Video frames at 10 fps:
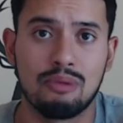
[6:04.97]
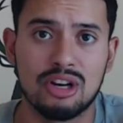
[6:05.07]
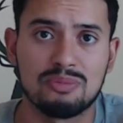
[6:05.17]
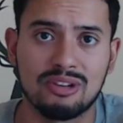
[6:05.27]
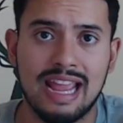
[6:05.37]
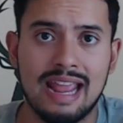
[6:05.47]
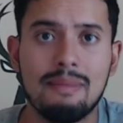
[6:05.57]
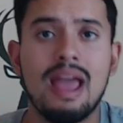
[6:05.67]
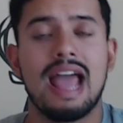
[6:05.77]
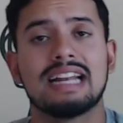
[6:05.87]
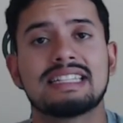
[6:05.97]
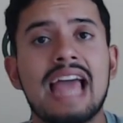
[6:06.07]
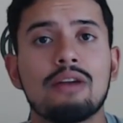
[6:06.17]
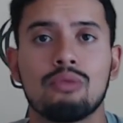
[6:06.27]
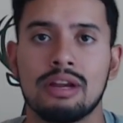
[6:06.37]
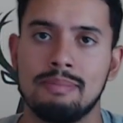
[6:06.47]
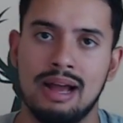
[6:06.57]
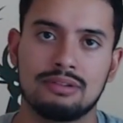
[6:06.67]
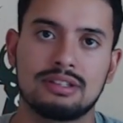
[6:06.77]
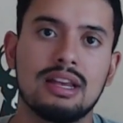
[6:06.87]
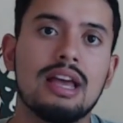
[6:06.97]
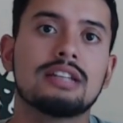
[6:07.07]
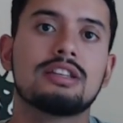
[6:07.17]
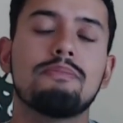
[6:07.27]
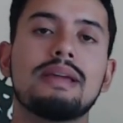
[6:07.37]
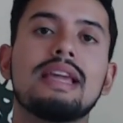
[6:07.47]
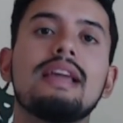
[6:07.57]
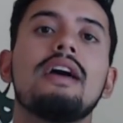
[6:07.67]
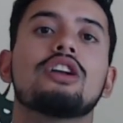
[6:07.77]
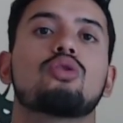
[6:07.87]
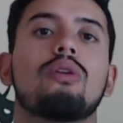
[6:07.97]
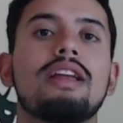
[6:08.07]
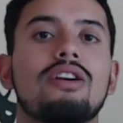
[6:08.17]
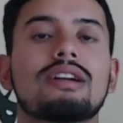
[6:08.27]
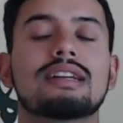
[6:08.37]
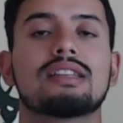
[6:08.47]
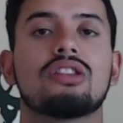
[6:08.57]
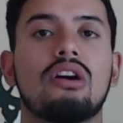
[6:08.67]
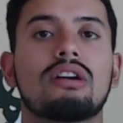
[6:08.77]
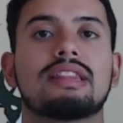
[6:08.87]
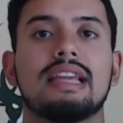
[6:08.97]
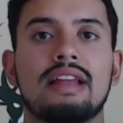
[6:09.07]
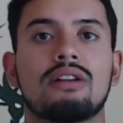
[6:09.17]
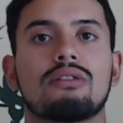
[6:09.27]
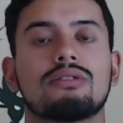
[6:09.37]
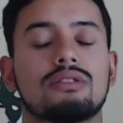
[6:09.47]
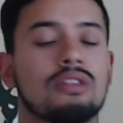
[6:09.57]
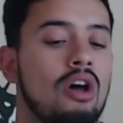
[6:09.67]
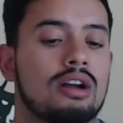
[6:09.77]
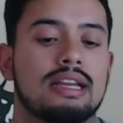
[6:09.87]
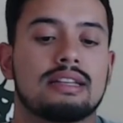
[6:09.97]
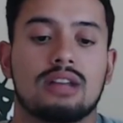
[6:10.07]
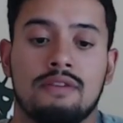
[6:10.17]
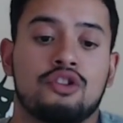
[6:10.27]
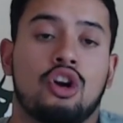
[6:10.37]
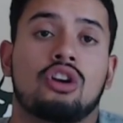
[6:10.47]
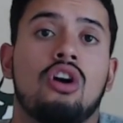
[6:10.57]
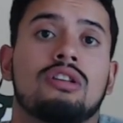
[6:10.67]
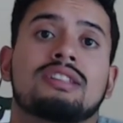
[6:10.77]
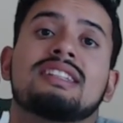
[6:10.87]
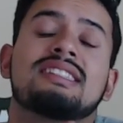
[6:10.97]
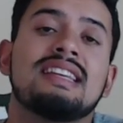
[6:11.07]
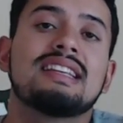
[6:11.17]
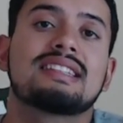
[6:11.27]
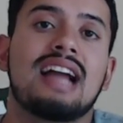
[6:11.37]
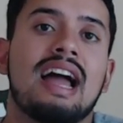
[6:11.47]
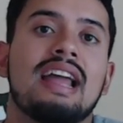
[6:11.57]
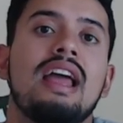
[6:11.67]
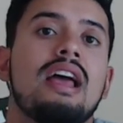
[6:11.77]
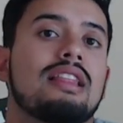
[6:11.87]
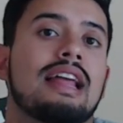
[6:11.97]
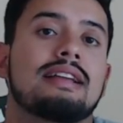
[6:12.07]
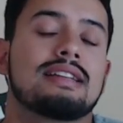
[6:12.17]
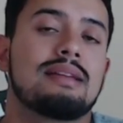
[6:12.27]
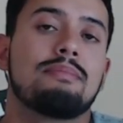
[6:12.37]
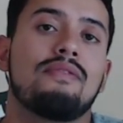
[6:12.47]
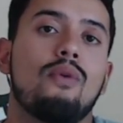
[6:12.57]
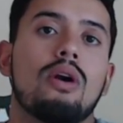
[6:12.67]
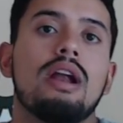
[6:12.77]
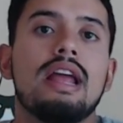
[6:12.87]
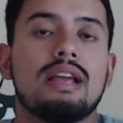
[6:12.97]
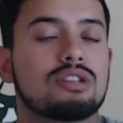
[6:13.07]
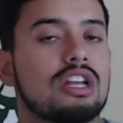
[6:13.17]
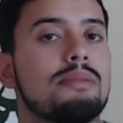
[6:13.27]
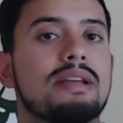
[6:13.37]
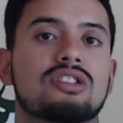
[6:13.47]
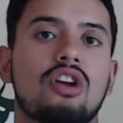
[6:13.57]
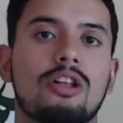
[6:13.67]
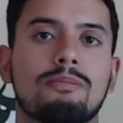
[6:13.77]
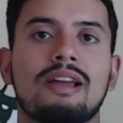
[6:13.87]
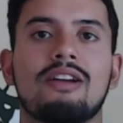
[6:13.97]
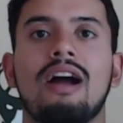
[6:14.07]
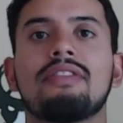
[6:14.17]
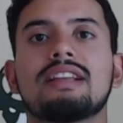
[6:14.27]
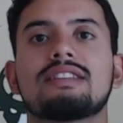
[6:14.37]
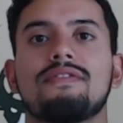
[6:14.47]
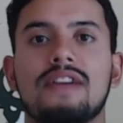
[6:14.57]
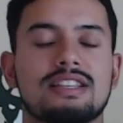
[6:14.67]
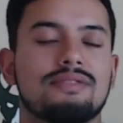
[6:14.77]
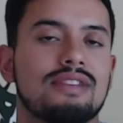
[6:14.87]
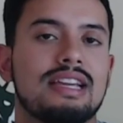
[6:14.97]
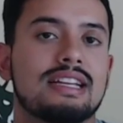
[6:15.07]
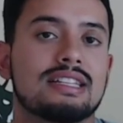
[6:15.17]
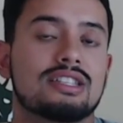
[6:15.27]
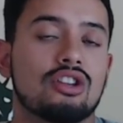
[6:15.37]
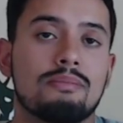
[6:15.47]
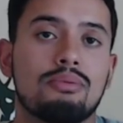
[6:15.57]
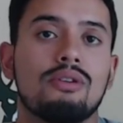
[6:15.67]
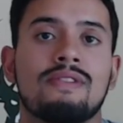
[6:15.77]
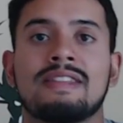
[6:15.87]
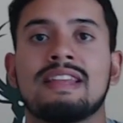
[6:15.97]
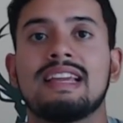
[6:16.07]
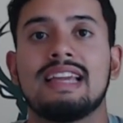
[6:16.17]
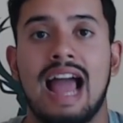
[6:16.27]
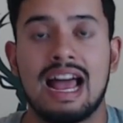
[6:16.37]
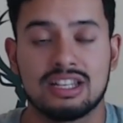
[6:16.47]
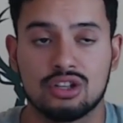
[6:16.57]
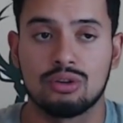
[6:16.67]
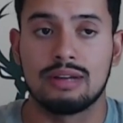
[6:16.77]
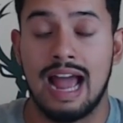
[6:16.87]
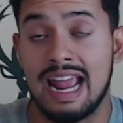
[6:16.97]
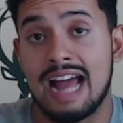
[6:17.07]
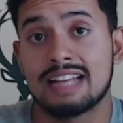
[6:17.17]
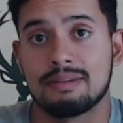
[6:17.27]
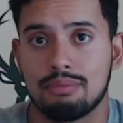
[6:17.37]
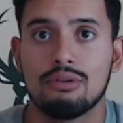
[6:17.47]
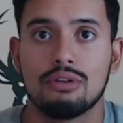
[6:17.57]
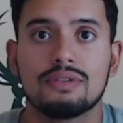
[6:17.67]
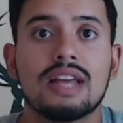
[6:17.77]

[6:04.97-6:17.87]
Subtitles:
points per game and 10 rebounds. To me, Trae Young has unlocked the inner lockings of John Collins, because this guy, like I said before, he was going to be a solid player. I think defensively he can still improve, and I think he has improved,